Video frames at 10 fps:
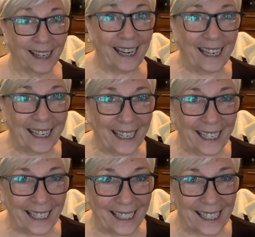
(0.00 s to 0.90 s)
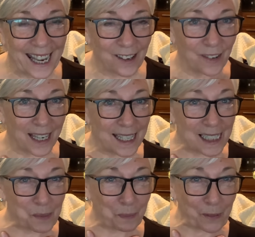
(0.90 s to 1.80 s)
okay,
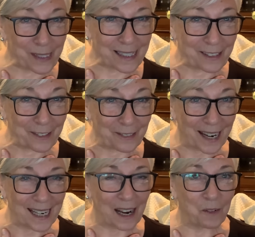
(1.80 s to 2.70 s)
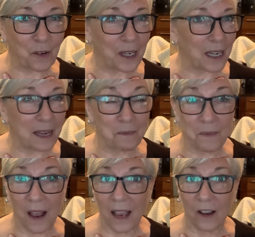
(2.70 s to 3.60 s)
this is personal, right? I'm going,
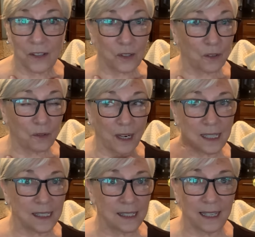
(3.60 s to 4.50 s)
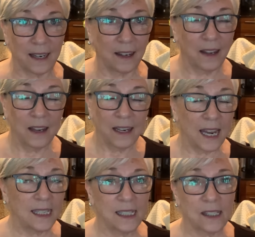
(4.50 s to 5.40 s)
my osteoarthritis is like,
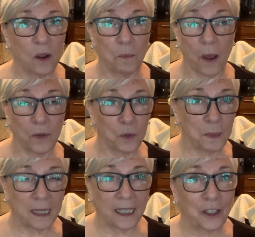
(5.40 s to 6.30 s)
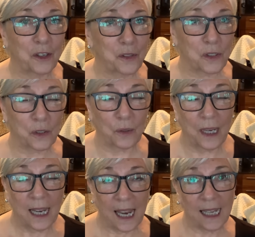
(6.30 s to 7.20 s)
it's just not bothering me like it used to.
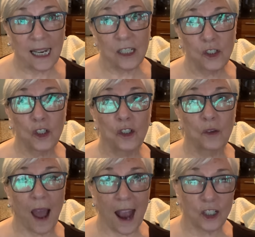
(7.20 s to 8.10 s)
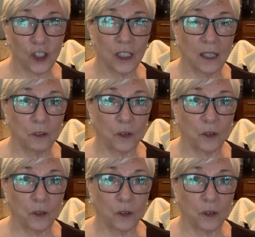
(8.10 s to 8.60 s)
And I do actually give